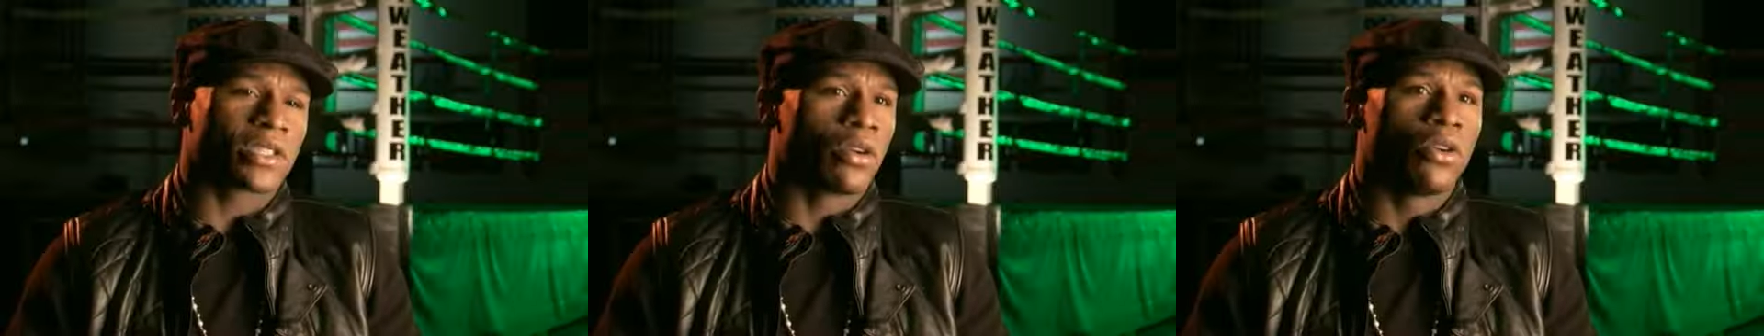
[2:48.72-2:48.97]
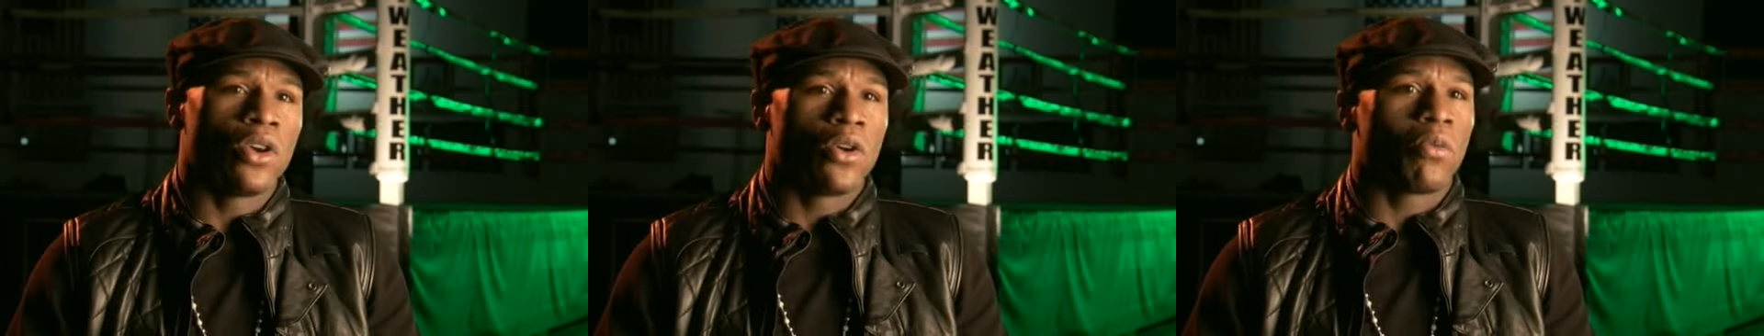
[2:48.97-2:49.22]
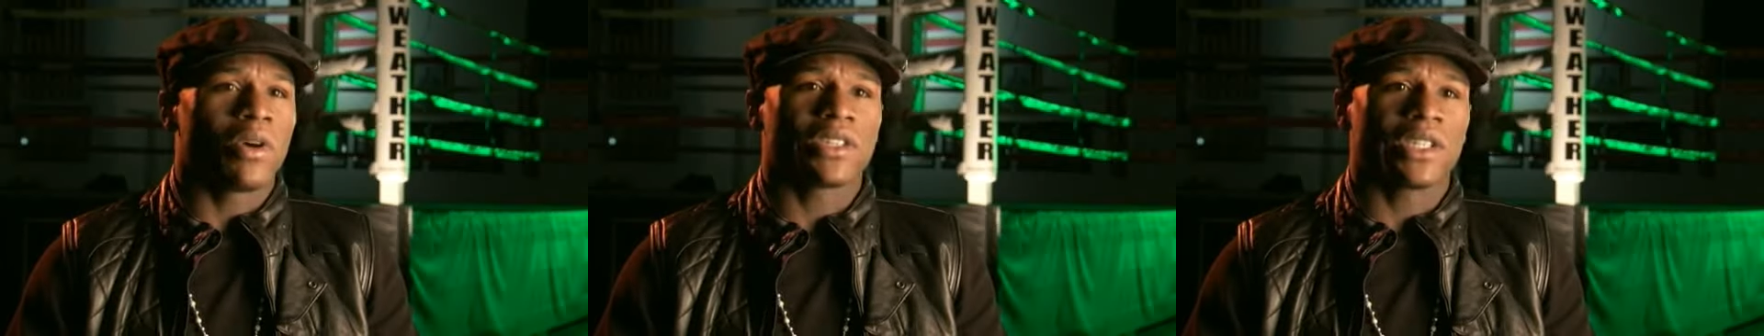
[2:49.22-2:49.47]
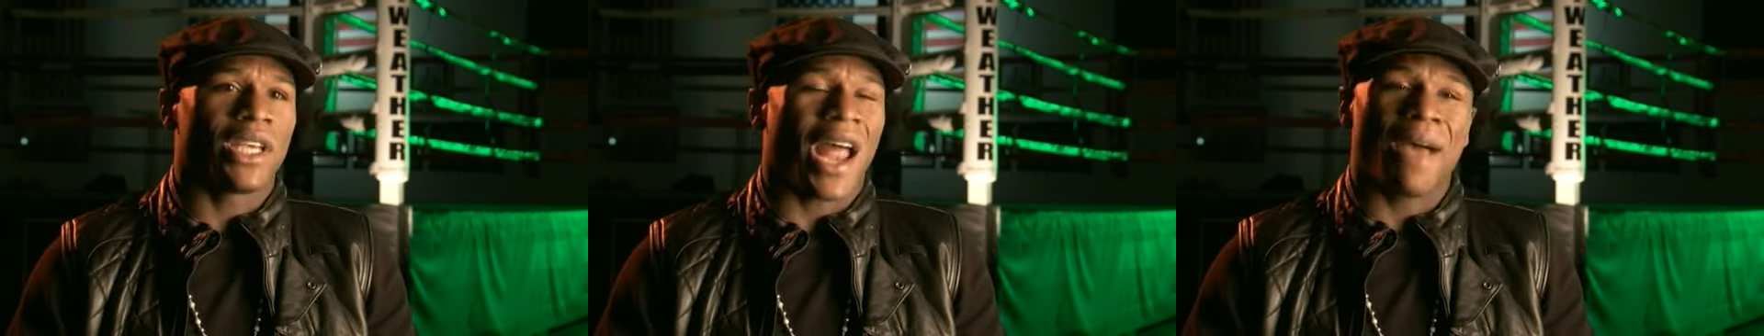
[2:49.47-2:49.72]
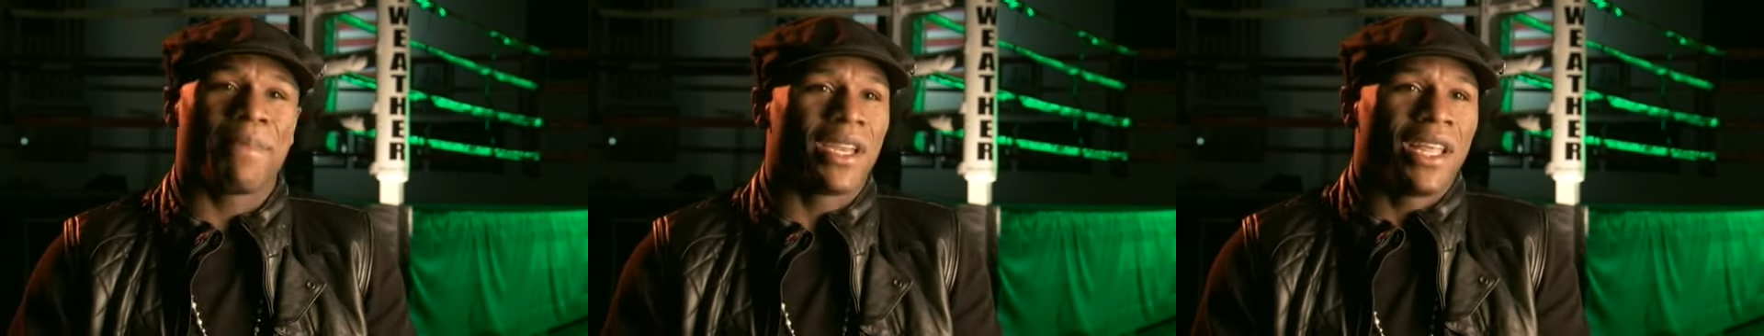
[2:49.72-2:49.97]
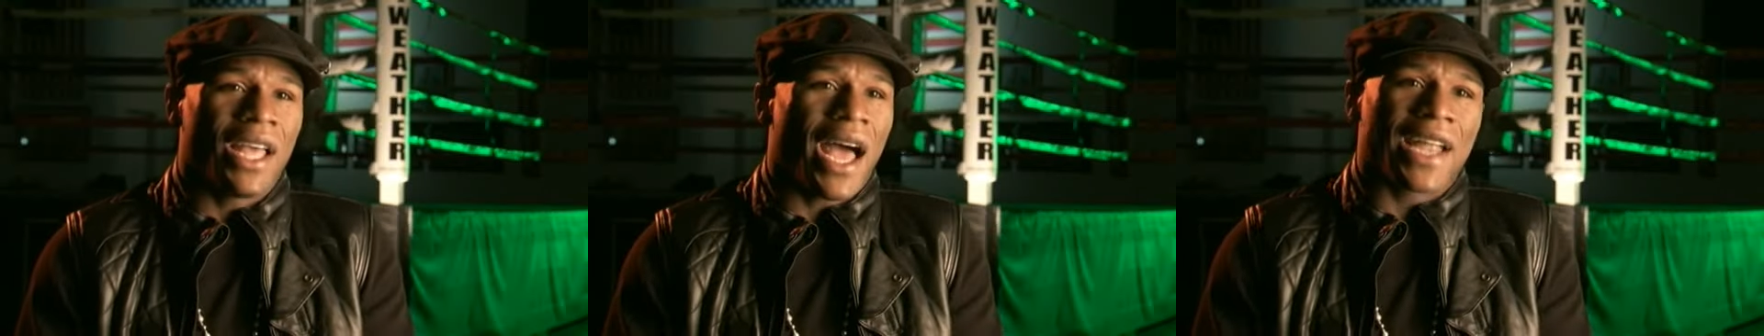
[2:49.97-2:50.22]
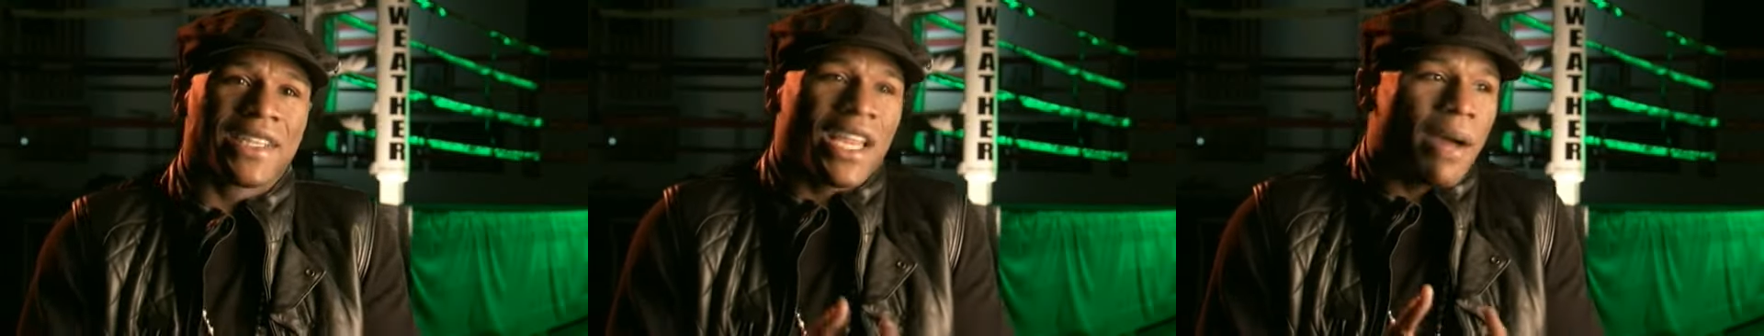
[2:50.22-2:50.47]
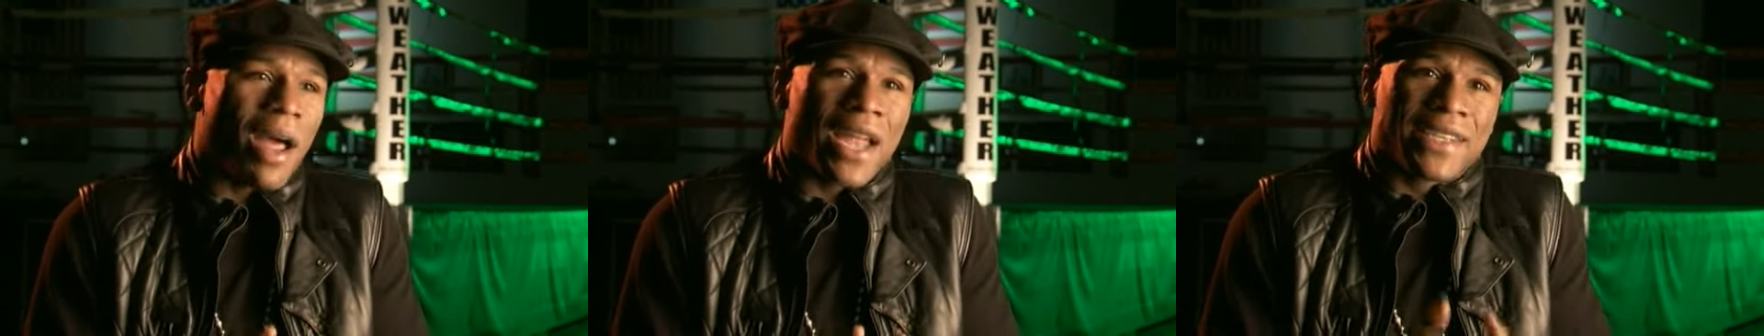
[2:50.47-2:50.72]
So, once again, I've been, I,
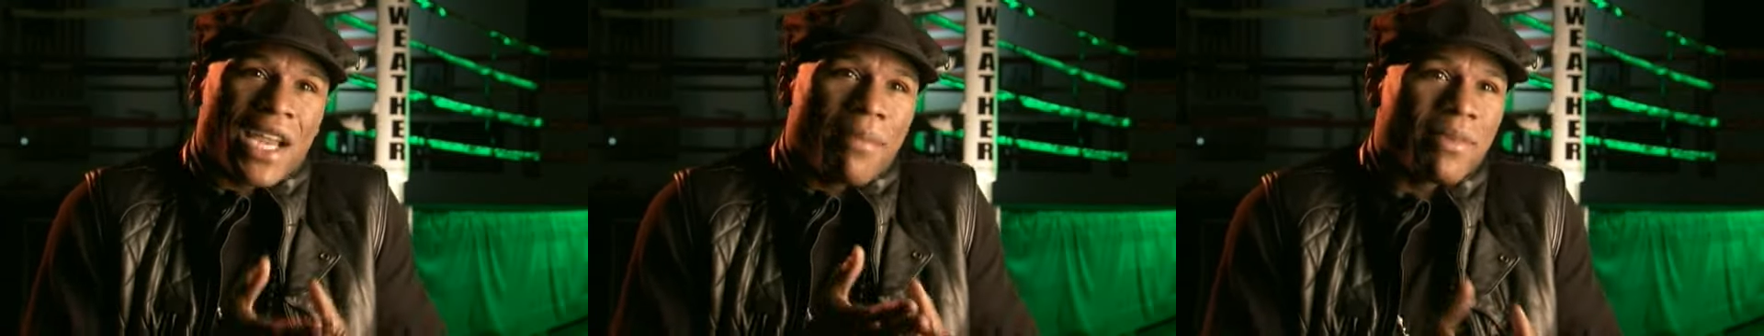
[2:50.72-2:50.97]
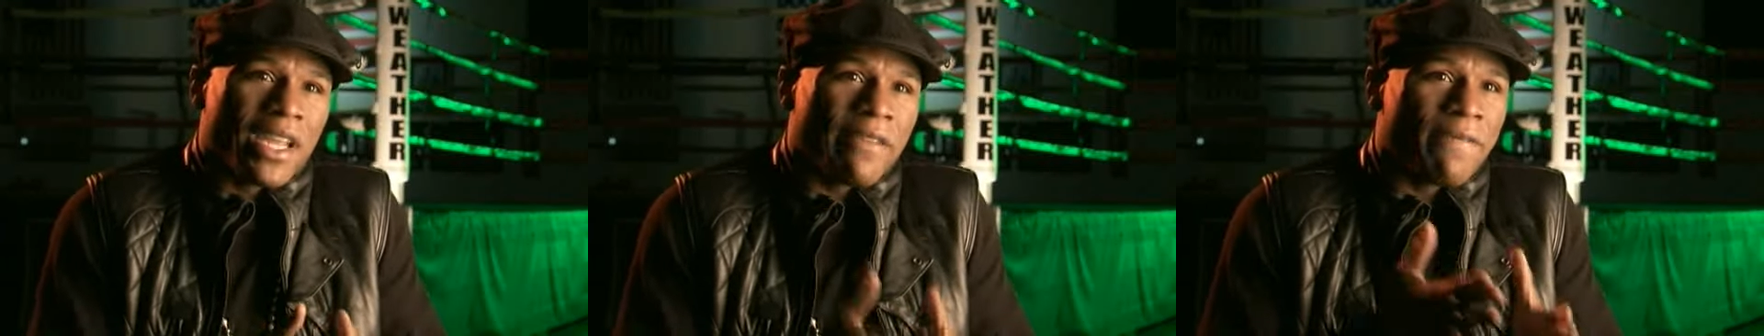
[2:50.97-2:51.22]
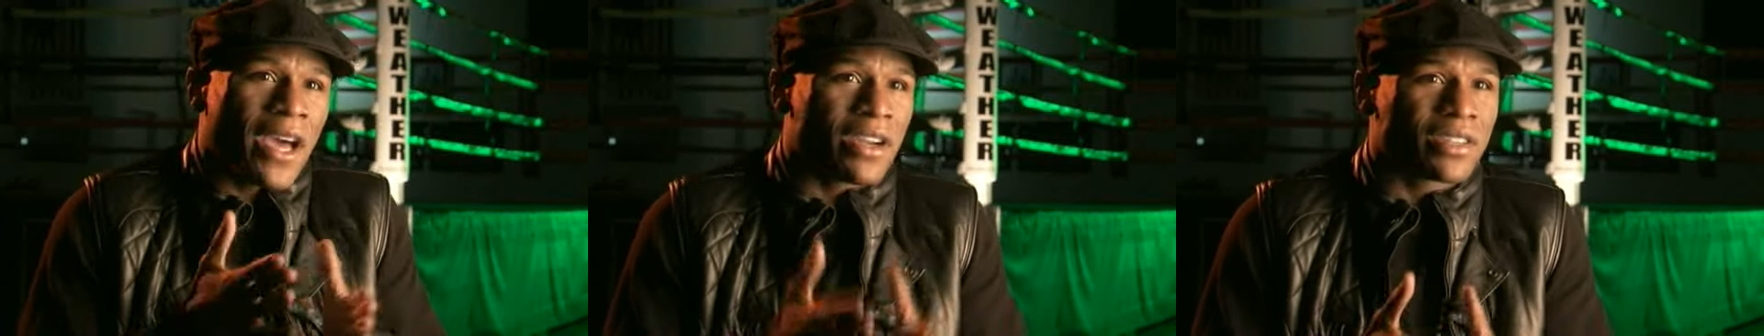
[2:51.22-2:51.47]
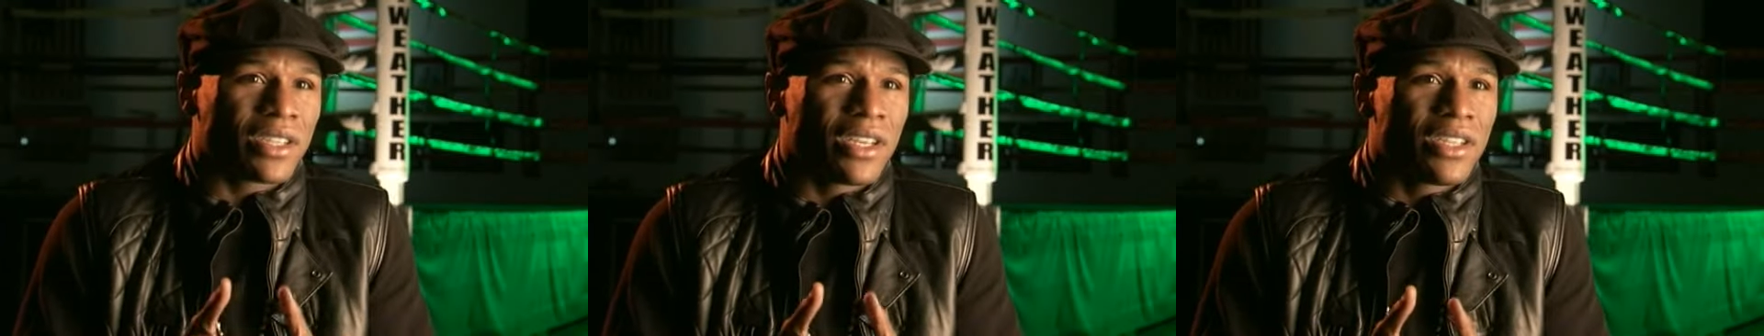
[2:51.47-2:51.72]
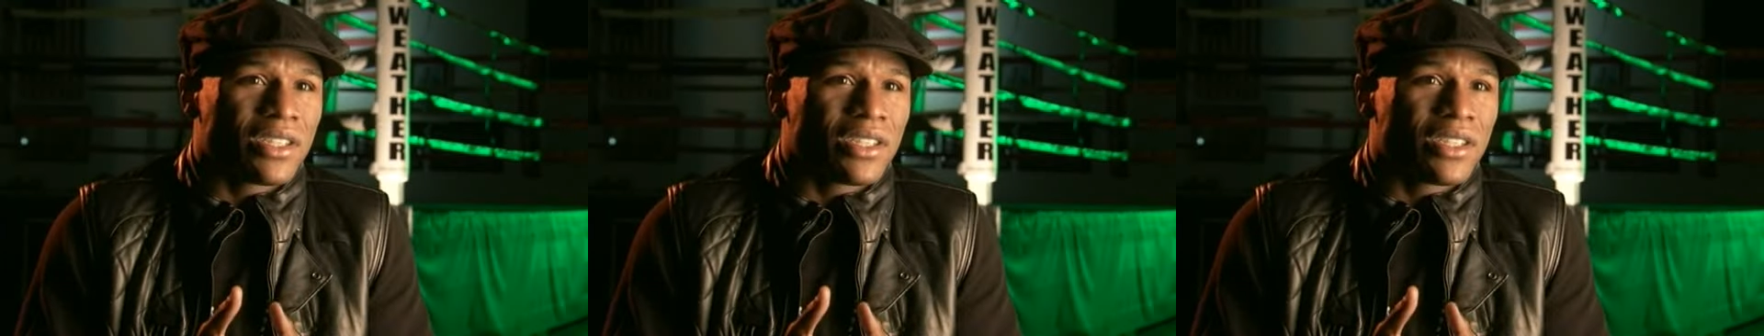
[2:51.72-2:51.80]
dom- I dominate fighters.